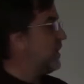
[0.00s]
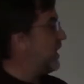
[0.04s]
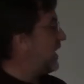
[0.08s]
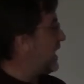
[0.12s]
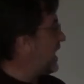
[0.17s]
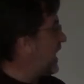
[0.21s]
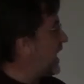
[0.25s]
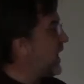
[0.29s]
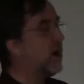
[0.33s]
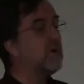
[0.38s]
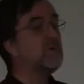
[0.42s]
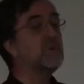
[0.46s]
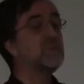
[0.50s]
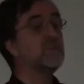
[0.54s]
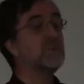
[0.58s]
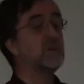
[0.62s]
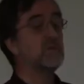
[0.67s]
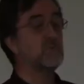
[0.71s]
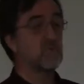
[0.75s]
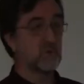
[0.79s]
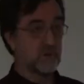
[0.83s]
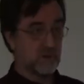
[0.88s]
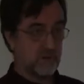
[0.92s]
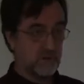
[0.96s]
how do they
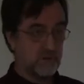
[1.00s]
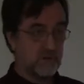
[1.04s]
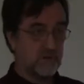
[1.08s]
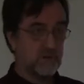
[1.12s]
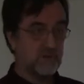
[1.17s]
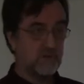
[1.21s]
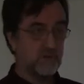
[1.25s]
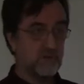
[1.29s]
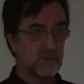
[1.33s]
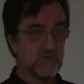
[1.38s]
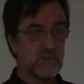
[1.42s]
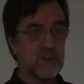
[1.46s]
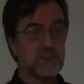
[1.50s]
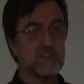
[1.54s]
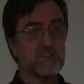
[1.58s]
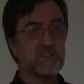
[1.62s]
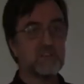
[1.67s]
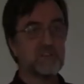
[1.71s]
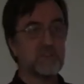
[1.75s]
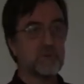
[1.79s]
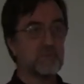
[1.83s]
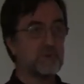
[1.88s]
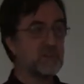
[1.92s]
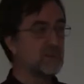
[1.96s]
work? So
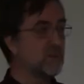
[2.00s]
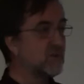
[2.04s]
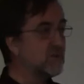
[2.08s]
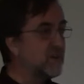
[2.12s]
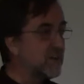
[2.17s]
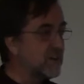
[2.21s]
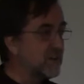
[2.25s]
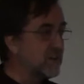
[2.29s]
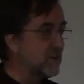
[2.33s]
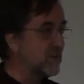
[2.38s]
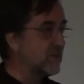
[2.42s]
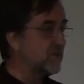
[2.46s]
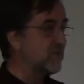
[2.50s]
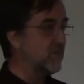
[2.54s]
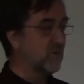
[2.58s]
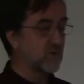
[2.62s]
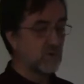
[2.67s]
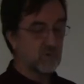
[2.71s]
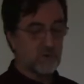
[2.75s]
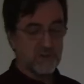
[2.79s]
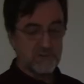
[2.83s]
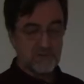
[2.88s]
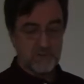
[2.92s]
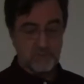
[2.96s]
scientists have been looking at this for
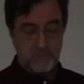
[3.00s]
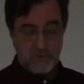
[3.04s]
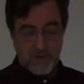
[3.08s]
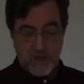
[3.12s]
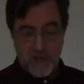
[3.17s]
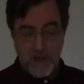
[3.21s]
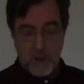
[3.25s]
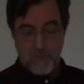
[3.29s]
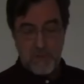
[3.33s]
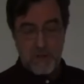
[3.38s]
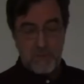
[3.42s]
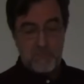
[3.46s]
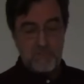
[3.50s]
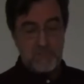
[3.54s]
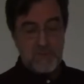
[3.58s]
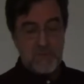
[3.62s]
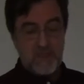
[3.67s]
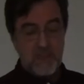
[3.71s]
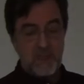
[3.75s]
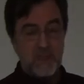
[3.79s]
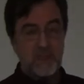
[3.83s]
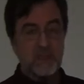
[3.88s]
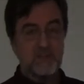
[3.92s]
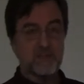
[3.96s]
quite some time,
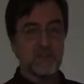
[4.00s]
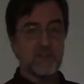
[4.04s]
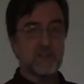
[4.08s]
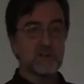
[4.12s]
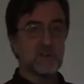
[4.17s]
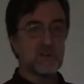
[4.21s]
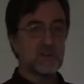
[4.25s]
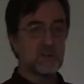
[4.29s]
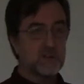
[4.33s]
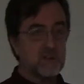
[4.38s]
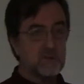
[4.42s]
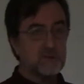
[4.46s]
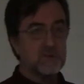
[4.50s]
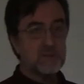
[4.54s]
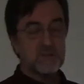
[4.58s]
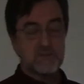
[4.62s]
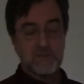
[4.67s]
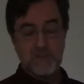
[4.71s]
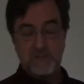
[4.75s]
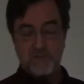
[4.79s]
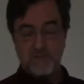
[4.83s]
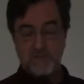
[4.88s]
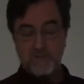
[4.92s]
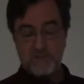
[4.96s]
and they concluded
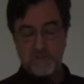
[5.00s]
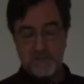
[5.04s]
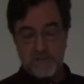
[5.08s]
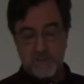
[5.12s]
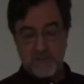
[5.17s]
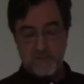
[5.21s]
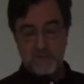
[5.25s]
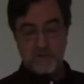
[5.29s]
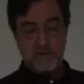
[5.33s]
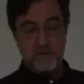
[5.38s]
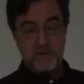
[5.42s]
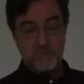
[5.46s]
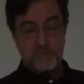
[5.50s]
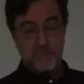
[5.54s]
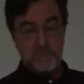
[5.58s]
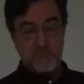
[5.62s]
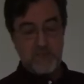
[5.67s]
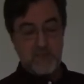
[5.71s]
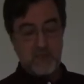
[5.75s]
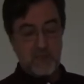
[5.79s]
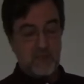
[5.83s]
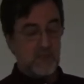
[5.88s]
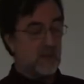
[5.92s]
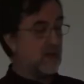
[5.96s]
that's either
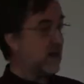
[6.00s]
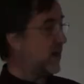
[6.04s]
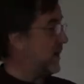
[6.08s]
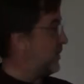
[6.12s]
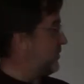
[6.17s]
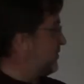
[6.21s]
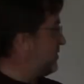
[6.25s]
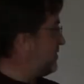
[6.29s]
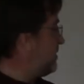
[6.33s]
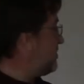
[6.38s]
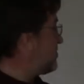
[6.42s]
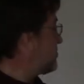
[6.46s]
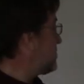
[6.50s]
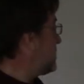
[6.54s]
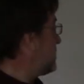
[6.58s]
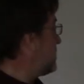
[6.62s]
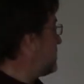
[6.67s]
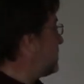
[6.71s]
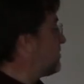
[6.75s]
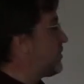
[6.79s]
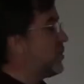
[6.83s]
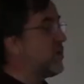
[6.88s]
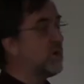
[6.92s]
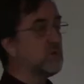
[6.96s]
a
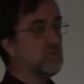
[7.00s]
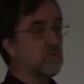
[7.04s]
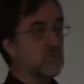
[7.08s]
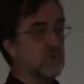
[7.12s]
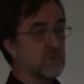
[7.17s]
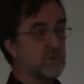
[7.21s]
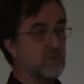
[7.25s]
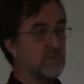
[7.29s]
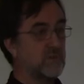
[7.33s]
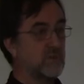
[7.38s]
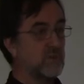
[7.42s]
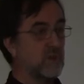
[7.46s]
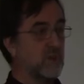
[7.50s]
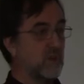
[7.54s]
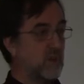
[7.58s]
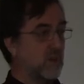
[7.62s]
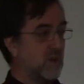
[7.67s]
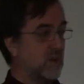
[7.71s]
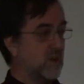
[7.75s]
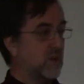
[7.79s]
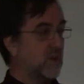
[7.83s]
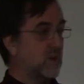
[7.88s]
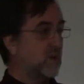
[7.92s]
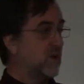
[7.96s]
Slytherin of Hogwarts
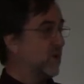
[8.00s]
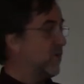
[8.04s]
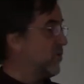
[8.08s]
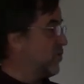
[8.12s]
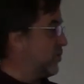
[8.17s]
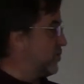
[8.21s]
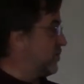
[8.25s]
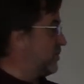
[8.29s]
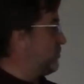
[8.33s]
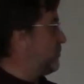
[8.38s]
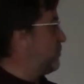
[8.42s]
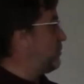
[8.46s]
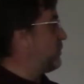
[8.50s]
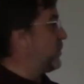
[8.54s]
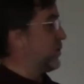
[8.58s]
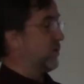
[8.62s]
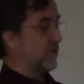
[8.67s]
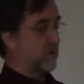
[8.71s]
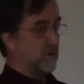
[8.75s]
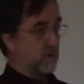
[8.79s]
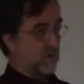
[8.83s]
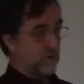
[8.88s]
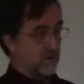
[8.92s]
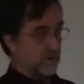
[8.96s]
or
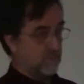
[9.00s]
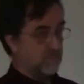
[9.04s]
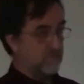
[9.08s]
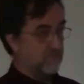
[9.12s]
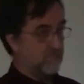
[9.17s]
Mordor